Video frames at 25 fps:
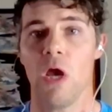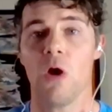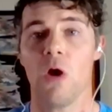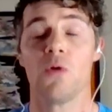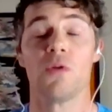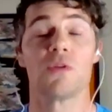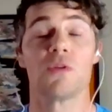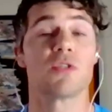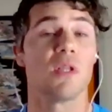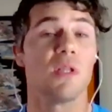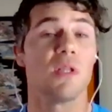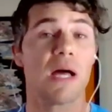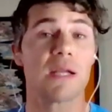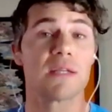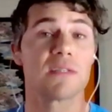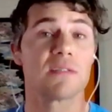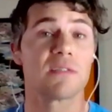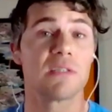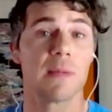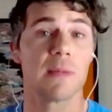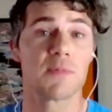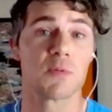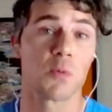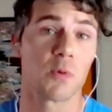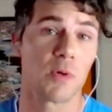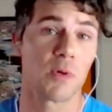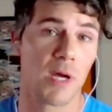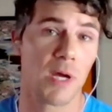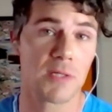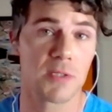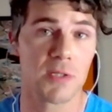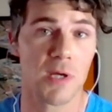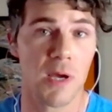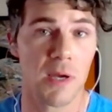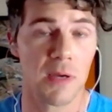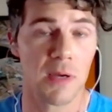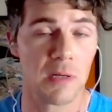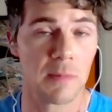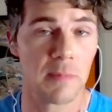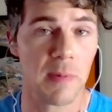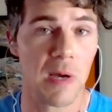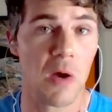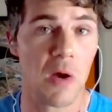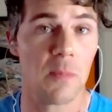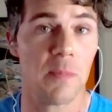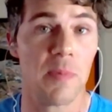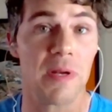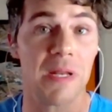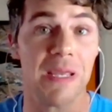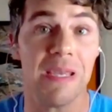Well, there's a lot of steps we're not talking
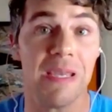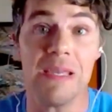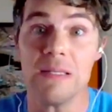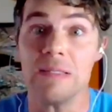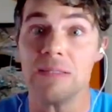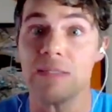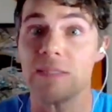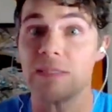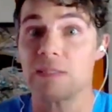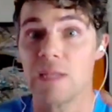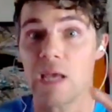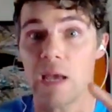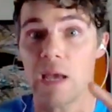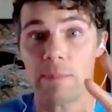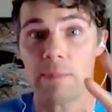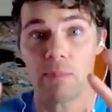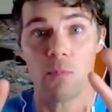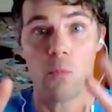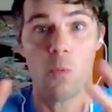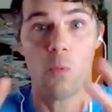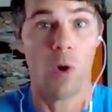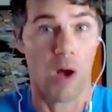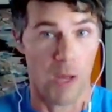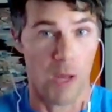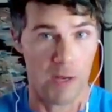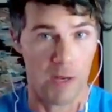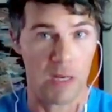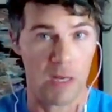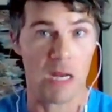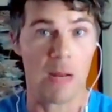about, but in step one,